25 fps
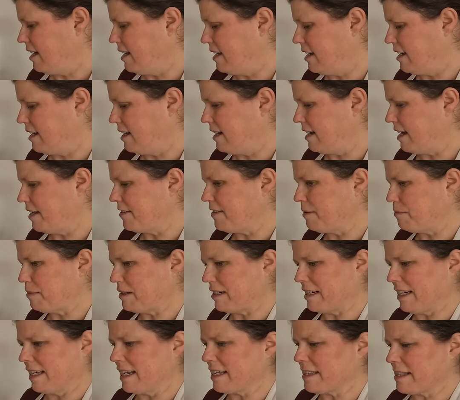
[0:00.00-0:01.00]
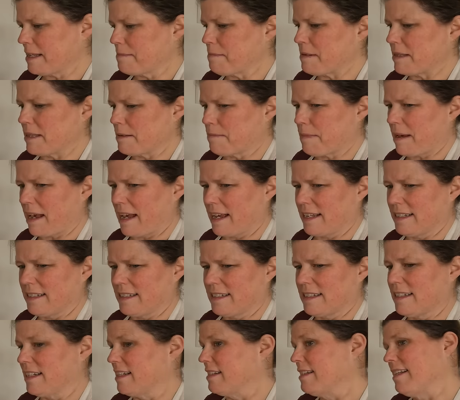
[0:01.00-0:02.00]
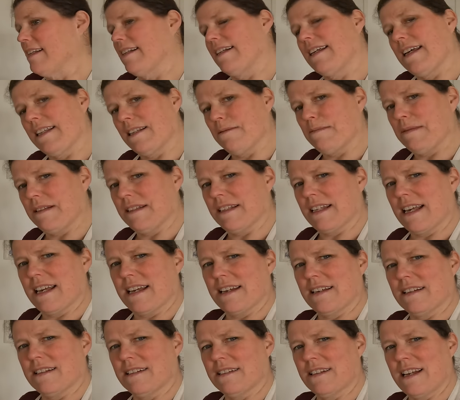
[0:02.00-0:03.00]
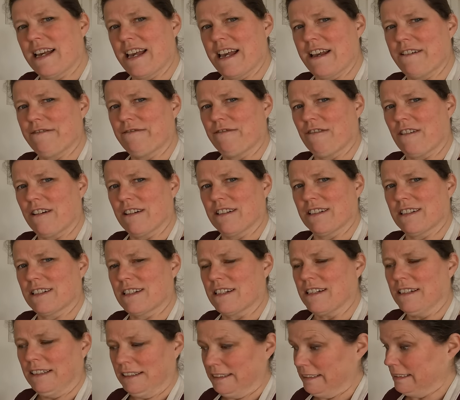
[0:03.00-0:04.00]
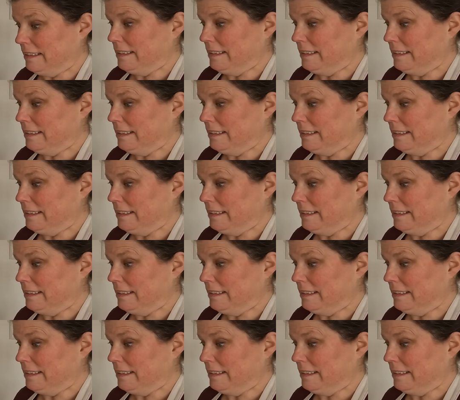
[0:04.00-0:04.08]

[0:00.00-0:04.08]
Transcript: And then we're going to get them in the pans and then get them in their air fryers.